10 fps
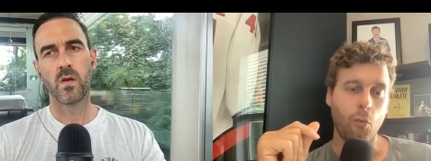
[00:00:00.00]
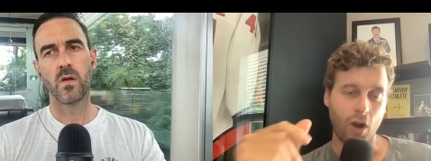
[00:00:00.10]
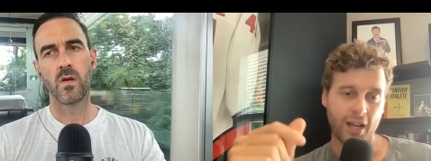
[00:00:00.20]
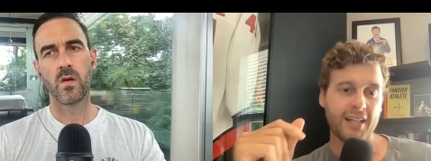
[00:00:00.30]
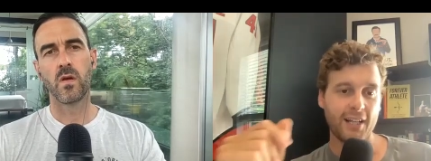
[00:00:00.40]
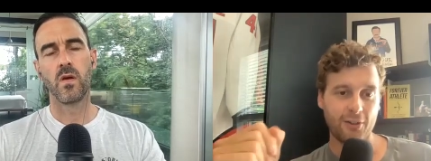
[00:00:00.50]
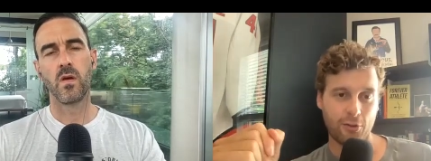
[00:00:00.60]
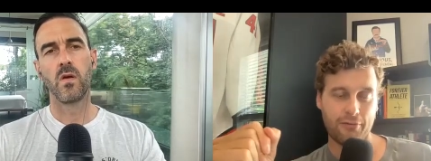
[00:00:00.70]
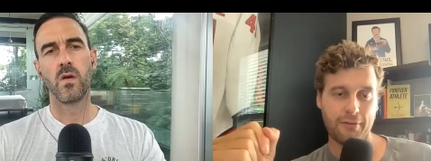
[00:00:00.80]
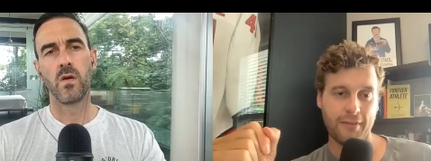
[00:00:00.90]
Speaker 1: What can I
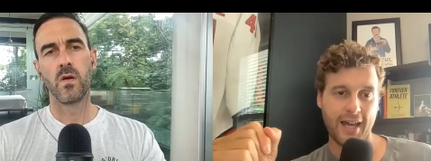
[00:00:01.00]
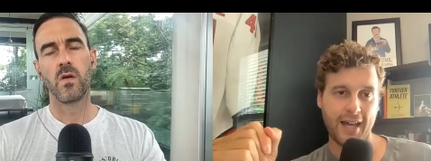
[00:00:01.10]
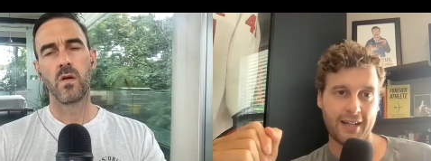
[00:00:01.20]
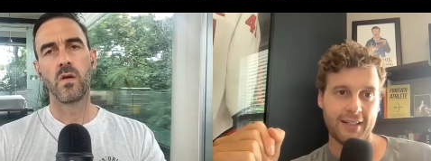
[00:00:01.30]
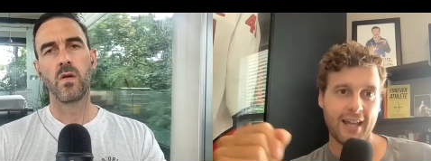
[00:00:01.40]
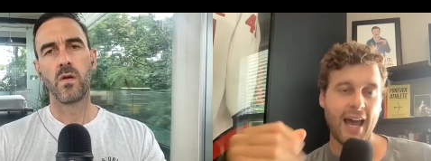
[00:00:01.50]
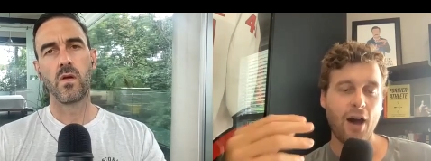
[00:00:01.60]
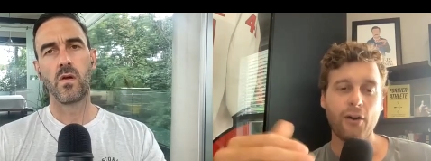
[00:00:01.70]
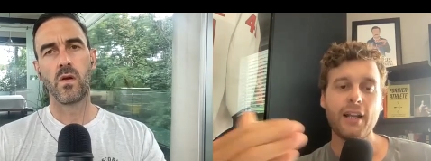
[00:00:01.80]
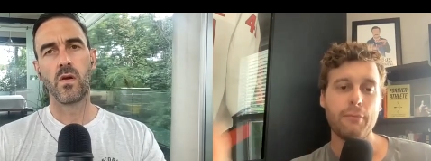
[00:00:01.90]
learn from that?
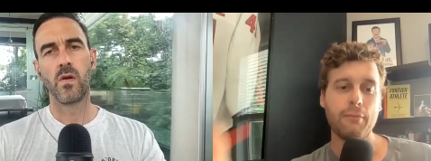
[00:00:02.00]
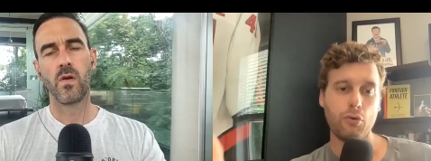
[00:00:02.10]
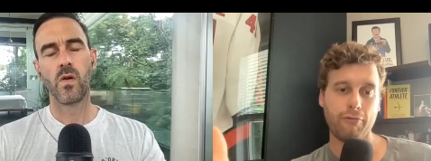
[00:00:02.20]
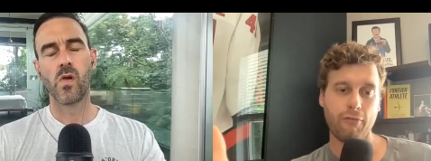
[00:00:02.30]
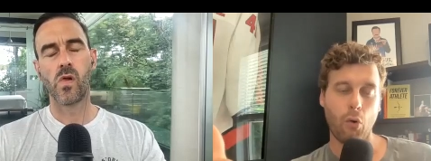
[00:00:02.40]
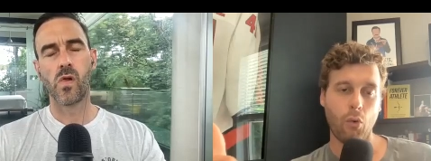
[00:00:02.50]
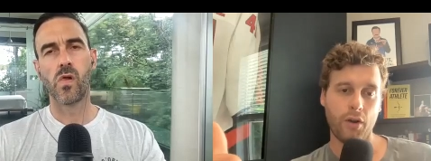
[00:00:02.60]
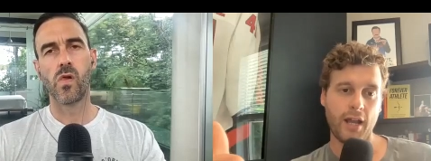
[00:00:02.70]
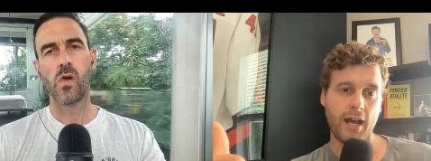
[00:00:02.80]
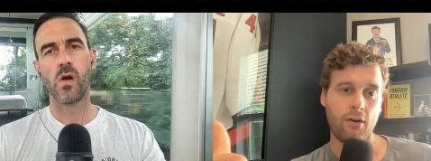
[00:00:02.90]
How can I move
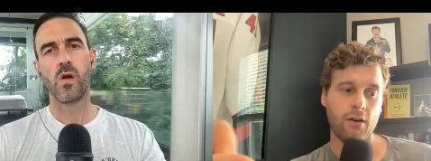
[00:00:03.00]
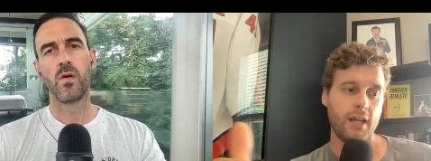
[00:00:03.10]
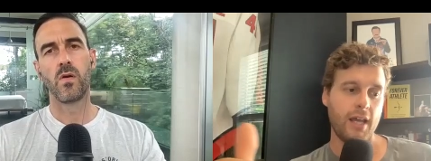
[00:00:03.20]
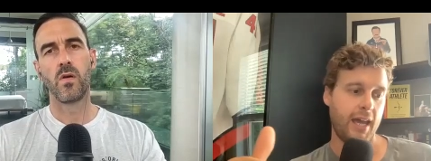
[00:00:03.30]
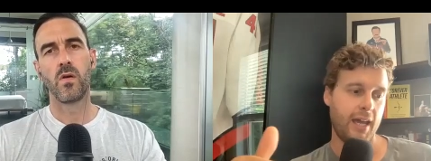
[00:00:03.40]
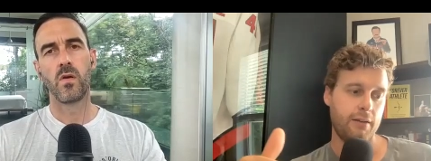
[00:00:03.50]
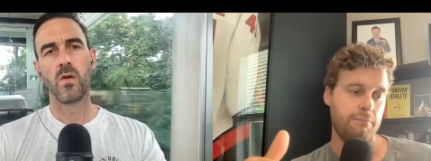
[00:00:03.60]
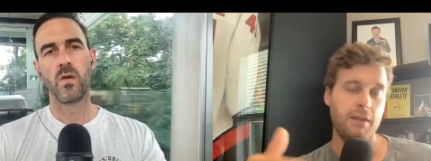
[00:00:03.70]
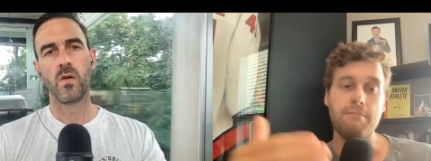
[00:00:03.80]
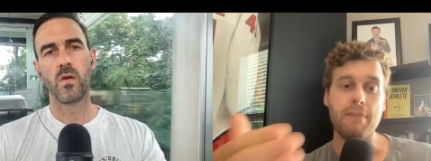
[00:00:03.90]
forward now
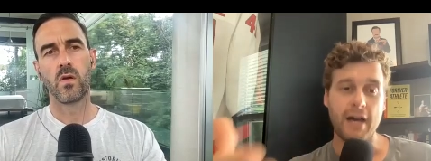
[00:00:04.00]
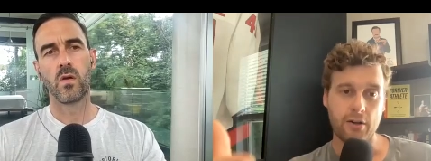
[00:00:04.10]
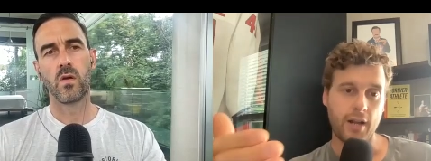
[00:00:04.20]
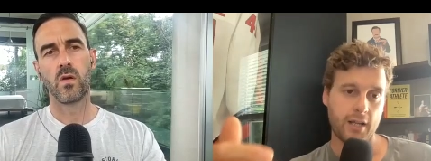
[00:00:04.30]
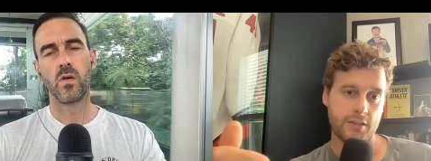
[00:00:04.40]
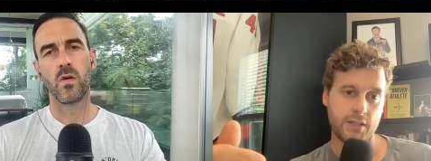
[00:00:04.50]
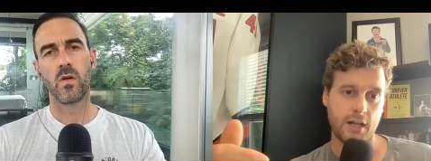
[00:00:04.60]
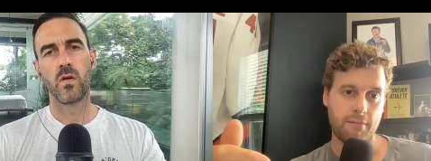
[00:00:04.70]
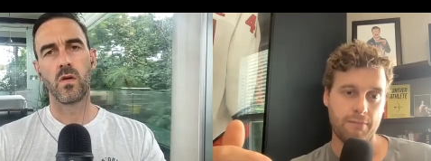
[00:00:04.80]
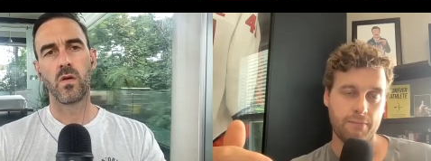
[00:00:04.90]
and be better next
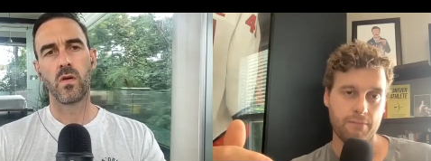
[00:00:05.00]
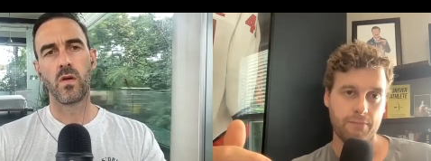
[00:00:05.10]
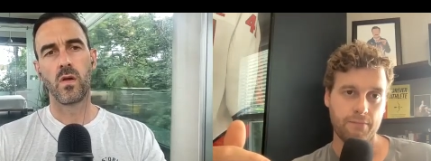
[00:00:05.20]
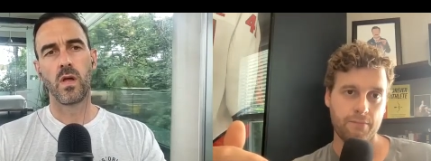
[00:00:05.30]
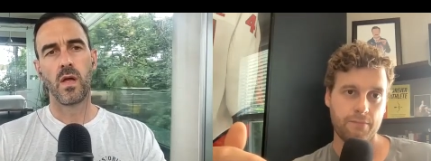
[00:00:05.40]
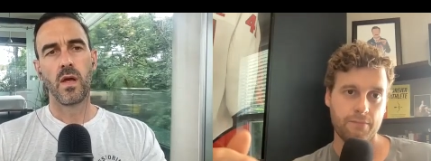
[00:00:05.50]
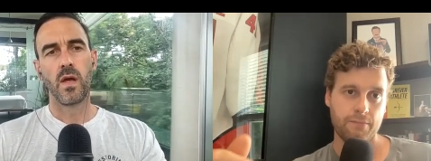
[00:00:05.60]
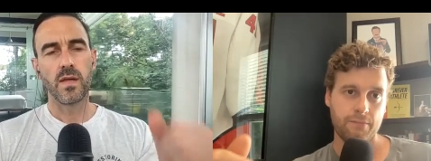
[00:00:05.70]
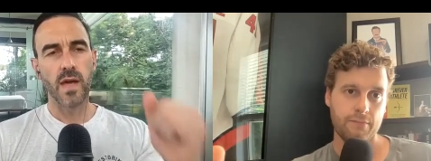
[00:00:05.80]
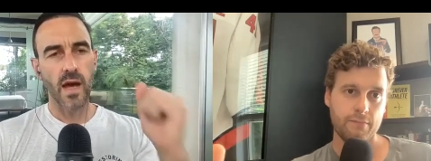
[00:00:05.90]
time?
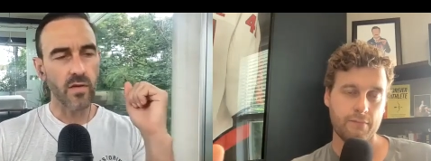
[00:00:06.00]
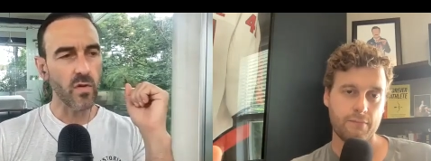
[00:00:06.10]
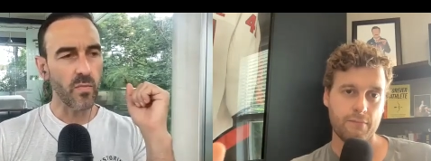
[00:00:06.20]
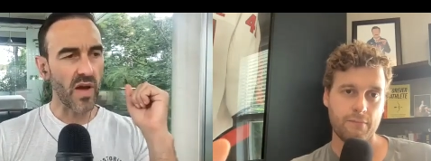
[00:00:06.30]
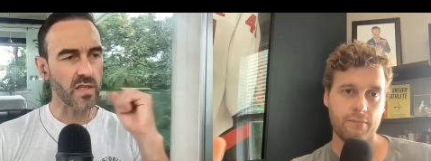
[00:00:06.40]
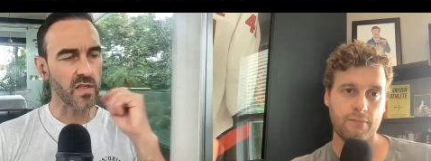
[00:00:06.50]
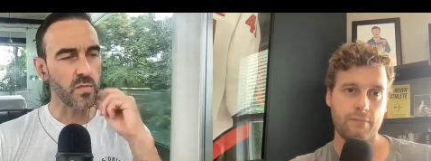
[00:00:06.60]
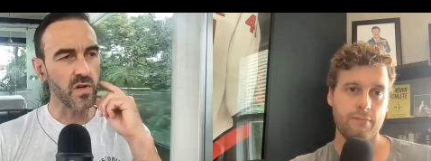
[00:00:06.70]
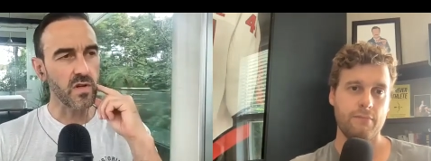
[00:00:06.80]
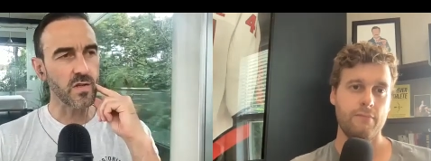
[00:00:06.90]
Speaker 2: Yeah, every past
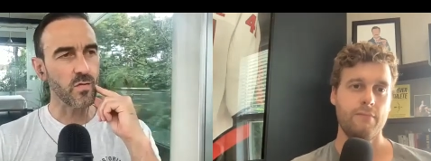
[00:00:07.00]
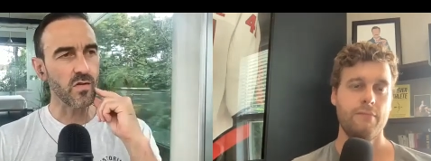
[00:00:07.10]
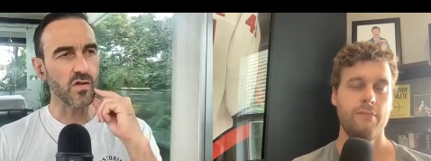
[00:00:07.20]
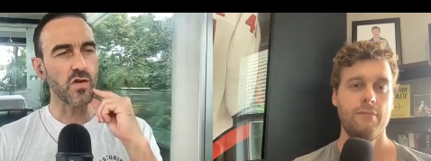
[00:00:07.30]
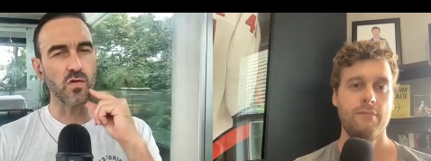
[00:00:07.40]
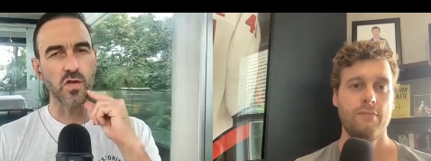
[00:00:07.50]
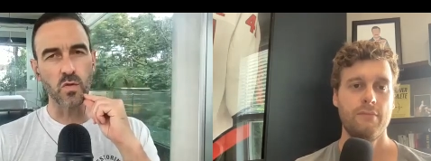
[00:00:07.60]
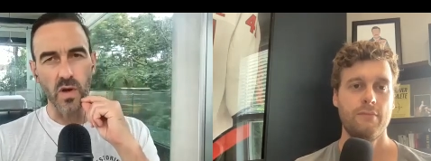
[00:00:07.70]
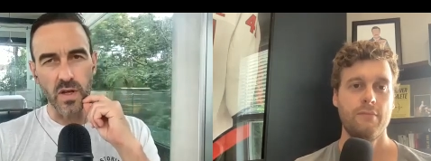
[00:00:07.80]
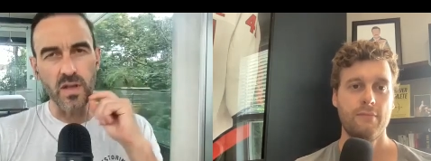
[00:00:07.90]
experience really shows
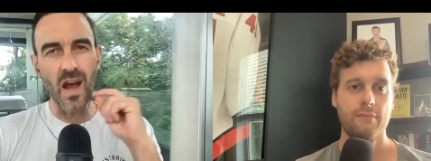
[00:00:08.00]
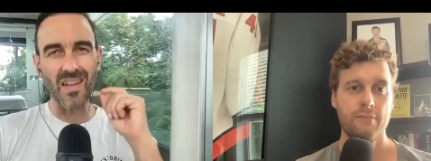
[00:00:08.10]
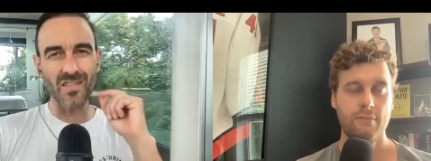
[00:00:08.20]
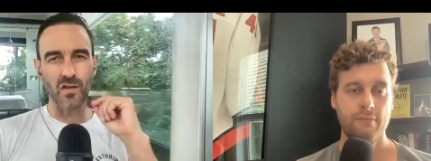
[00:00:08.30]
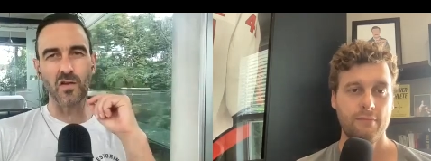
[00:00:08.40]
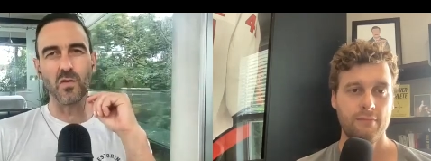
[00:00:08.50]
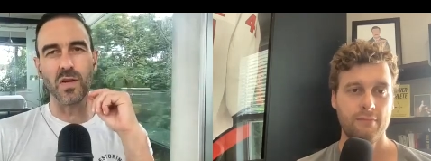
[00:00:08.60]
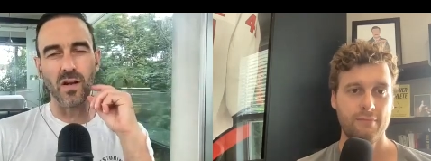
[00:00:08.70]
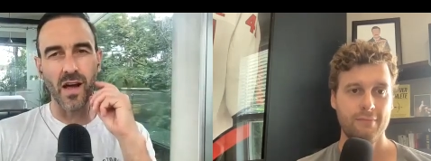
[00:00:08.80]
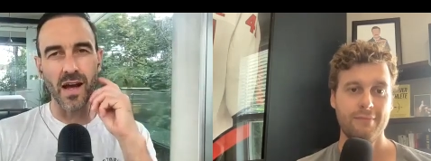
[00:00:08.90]
you what not to do
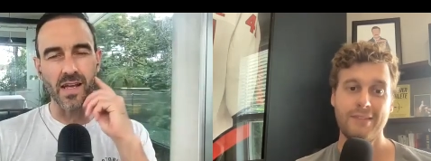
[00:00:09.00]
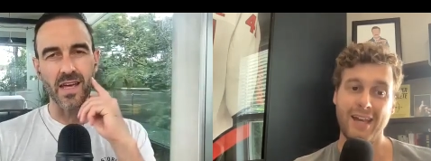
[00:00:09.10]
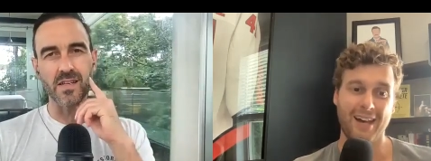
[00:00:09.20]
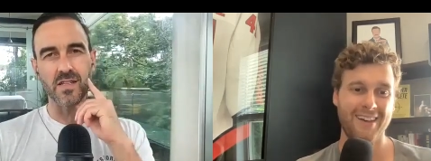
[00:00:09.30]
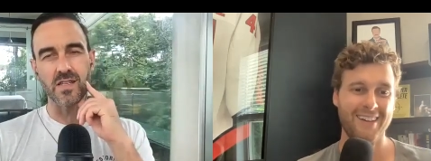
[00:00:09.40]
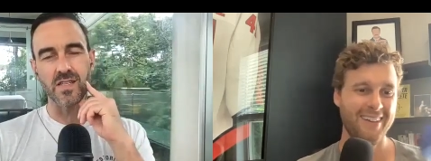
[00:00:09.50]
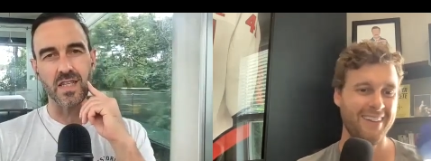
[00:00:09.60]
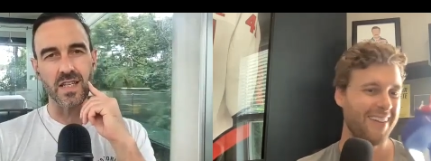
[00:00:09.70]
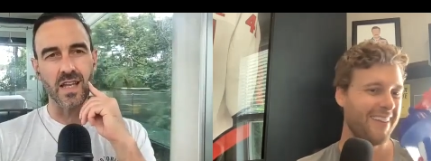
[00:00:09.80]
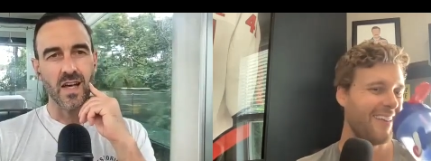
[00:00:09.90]
in a lot of yeah. cases.
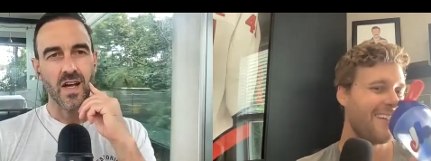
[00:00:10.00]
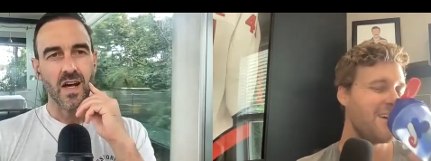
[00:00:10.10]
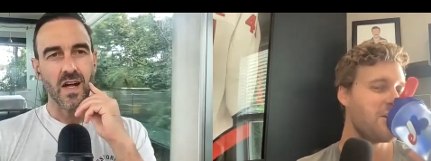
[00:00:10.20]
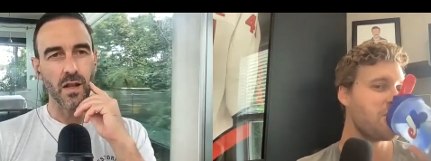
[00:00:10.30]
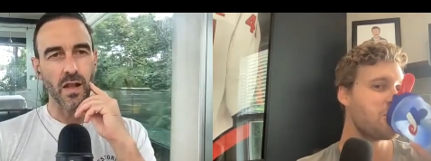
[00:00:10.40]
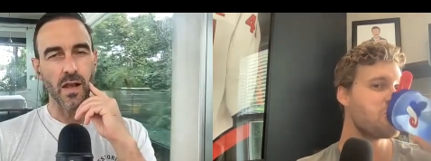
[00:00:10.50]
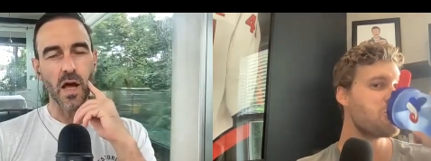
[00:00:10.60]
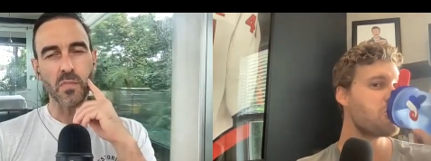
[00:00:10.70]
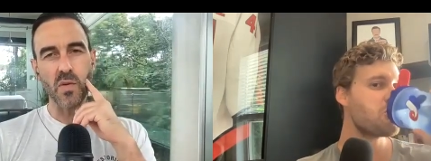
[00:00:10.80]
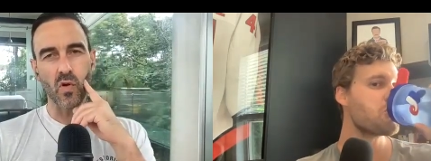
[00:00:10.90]
And a, a,
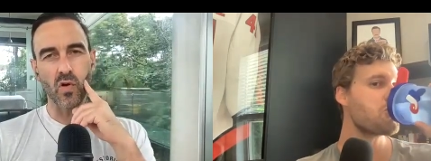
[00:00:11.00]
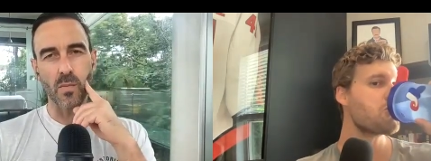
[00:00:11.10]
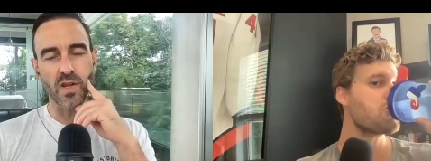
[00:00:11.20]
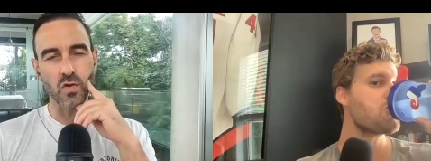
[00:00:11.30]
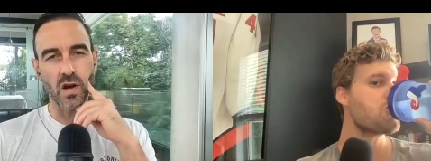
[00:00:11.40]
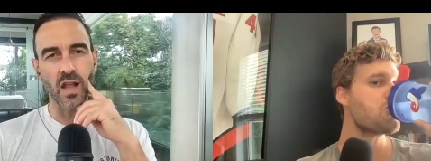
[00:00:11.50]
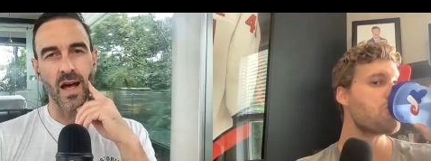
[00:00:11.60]
lot of people come into our